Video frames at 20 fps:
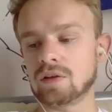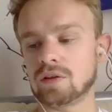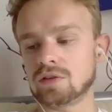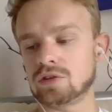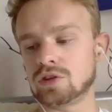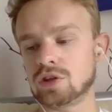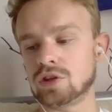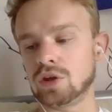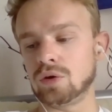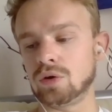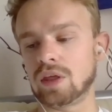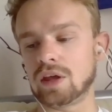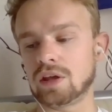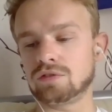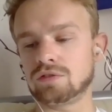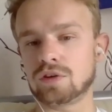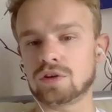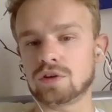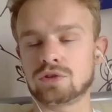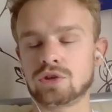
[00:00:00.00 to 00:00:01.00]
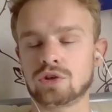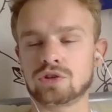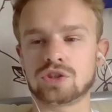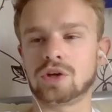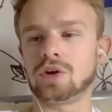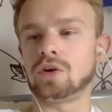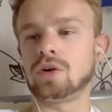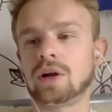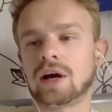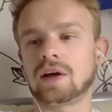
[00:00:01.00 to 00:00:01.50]
to do this for such a
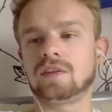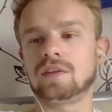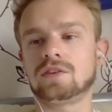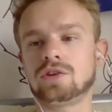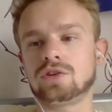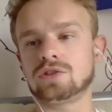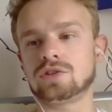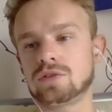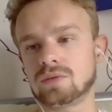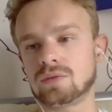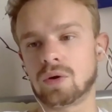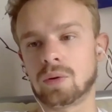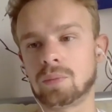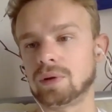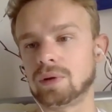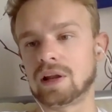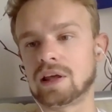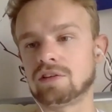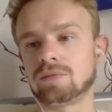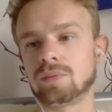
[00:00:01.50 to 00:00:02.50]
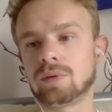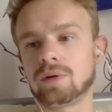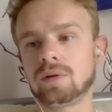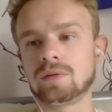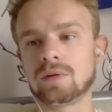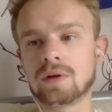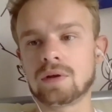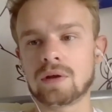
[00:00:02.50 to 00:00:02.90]
young lad is just unbelievable.